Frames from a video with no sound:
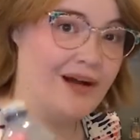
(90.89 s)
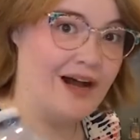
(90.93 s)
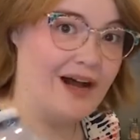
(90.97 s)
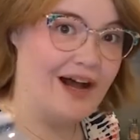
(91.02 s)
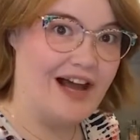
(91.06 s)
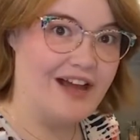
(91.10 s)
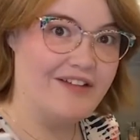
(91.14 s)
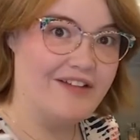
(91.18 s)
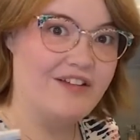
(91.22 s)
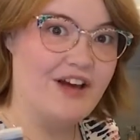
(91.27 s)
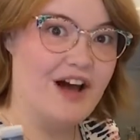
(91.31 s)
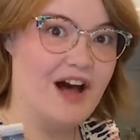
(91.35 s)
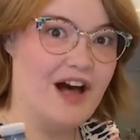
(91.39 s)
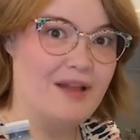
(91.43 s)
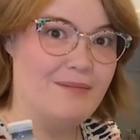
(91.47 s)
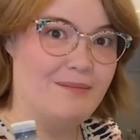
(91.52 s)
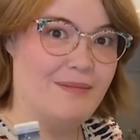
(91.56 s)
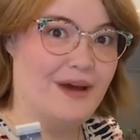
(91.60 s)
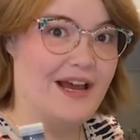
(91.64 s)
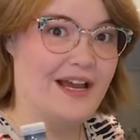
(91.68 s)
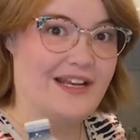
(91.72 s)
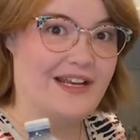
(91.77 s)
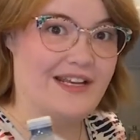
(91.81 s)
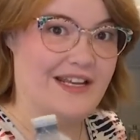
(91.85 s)
I've got
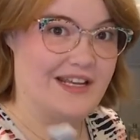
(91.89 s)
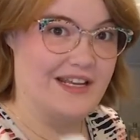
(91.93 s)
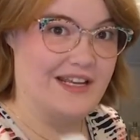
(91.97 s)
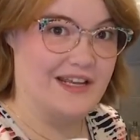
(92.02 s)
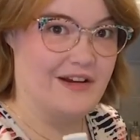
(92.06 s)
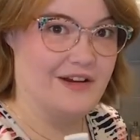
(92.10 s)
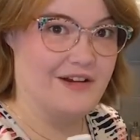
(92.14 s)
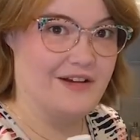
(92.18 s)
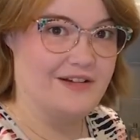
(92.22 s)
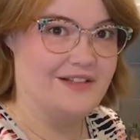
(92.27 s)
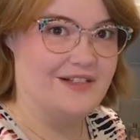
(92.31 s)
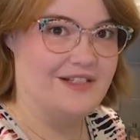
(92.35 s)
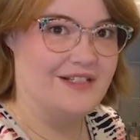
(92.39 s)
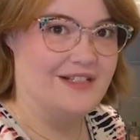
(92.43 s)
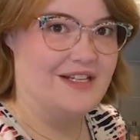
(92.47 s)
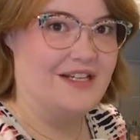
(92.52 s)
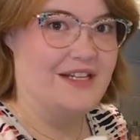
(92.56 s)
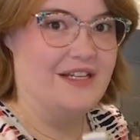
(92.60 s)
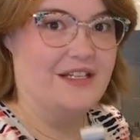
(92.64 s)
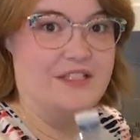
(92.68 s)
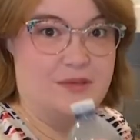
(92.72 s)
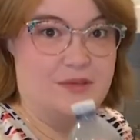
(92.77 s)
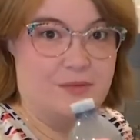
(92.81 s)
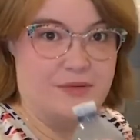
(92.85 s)
mine here.
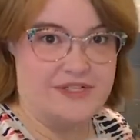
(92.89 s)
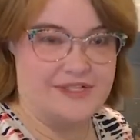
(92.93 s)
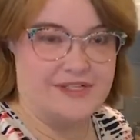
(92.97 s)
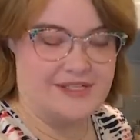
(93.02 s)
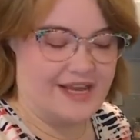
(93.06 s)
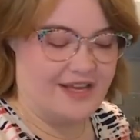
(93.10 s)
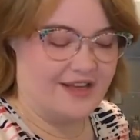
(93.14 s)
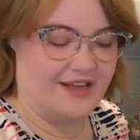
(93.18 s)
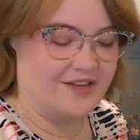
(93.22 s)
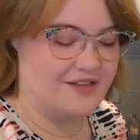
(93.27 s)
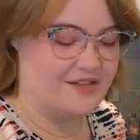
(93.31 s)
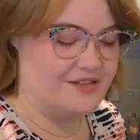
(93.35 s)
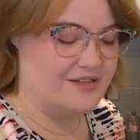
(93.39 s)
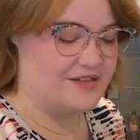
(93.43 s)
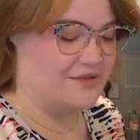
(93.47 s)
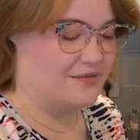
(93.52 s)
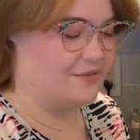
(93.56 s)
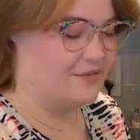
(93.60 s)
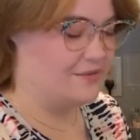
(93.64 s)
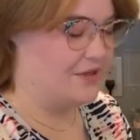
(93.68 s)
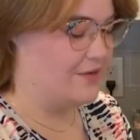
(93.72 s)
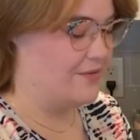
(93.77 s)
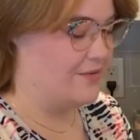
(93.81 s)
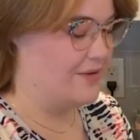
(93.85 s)
It's recycled.
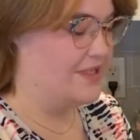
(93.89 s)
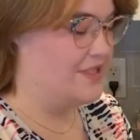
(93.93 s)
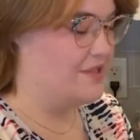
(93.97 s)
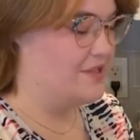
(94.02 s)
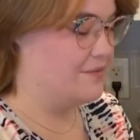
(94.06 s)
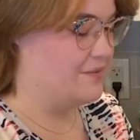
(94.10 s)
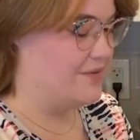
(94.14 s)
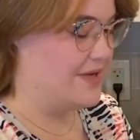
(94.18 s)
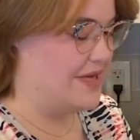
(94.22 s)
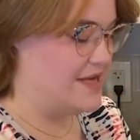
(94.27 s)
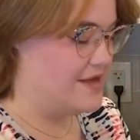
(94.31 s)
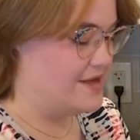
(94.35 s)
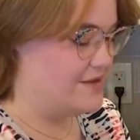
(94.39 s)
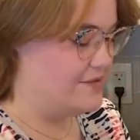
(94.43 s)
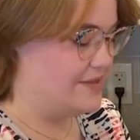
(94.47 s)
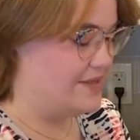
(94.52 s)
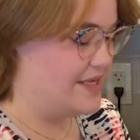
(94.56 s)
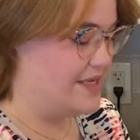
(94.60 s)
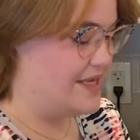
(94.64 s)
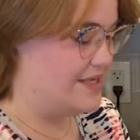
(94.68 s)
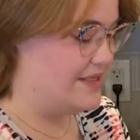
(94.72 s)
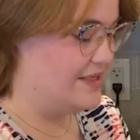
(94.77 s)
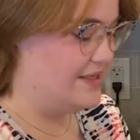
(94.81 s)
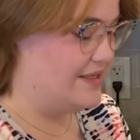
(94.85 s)
We're going to reuse
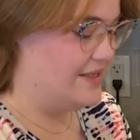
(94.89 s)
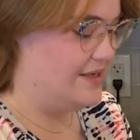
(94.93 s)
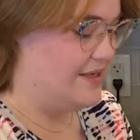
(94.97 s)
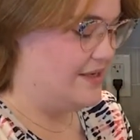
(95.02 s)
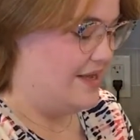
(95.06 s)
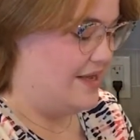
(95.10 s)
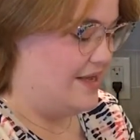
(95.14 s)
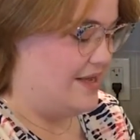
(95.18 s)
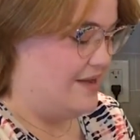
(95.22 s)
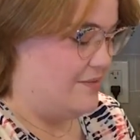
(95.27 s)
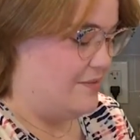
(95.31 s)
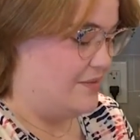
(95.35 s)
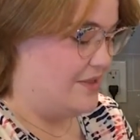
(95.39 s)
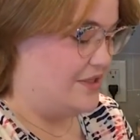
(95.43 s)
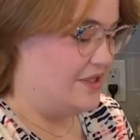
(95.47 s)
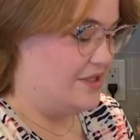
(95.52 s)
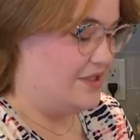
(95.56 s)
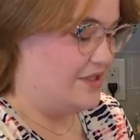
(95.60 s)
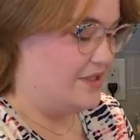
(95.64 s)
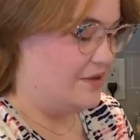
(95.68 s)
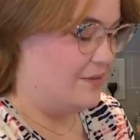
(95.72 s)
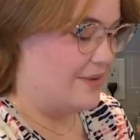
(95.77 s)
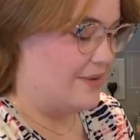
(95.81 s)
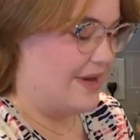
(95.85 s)
it, which is
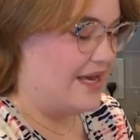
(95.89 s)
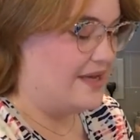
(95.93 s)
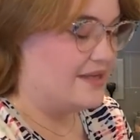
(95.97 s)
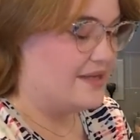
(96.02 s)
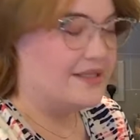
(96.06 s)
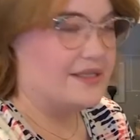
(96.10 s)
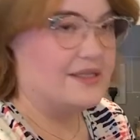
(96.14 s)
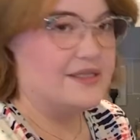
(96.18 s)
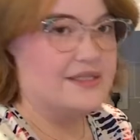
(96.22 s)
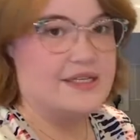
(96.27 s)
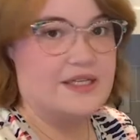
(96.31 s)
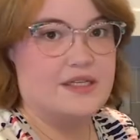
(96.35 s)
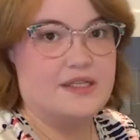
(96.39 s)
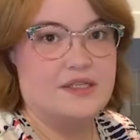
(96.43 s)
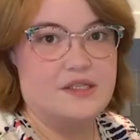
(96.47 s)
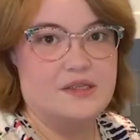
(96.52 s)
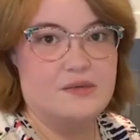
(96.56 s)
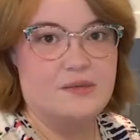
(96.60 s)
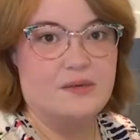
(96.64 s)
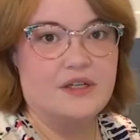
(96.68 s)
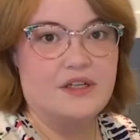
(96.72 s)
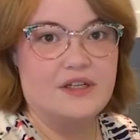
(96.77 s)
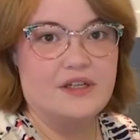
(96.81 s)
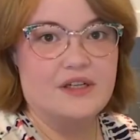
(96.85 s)
great since
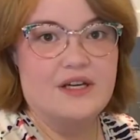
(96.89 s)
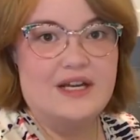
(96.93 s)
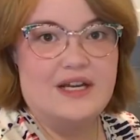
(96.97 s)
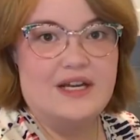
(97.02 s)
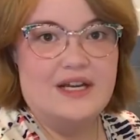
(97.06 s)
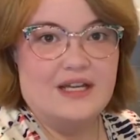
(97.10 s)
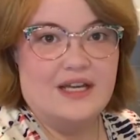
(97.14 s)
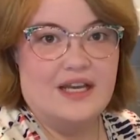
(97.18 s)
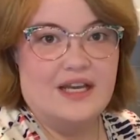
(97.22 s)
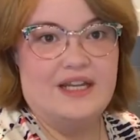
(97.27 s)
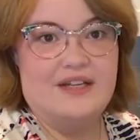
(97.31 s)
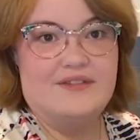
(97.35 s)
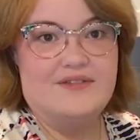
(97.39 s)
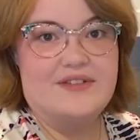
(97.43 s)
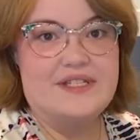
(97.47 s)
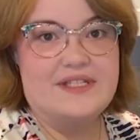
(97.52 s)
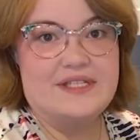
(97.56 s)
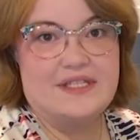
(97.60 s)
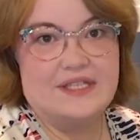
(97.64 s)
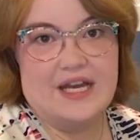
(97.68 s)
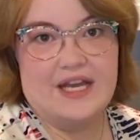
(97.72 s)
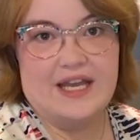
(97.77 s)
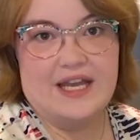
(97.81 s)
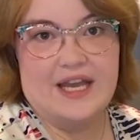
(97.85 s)
we're kind of
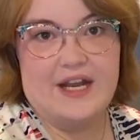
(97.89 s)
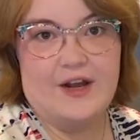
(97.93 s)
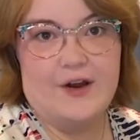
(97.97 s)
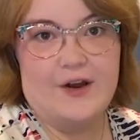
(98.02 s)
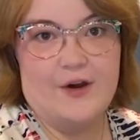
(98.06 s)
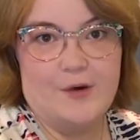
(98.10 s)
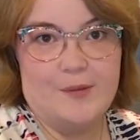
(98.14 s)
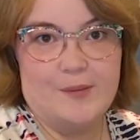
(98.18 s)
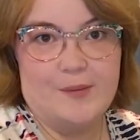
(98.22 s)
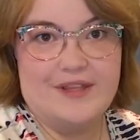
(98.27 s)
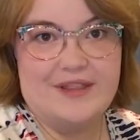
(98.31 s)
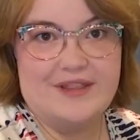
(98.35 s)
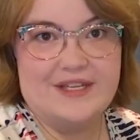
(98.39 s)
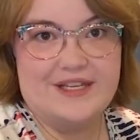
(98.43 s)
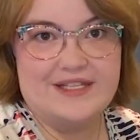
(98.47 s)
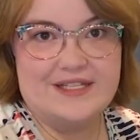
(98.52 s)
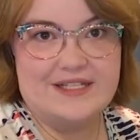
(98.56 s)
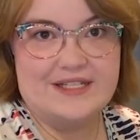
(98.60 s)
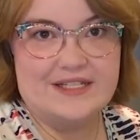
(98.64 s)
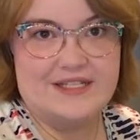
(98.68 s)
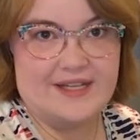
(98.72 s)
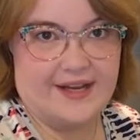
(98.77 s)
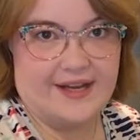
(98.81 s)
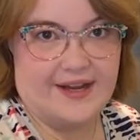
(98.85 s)
stuck at home at this
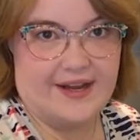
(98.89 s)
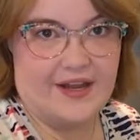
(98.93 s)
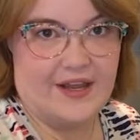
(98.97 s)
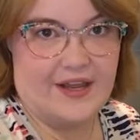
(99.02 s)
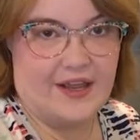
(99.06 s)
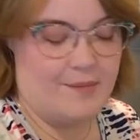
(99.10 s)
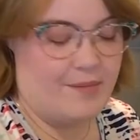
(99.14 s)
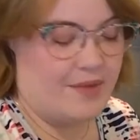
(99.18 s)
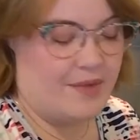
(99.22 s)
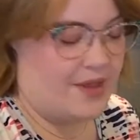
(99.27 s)
time.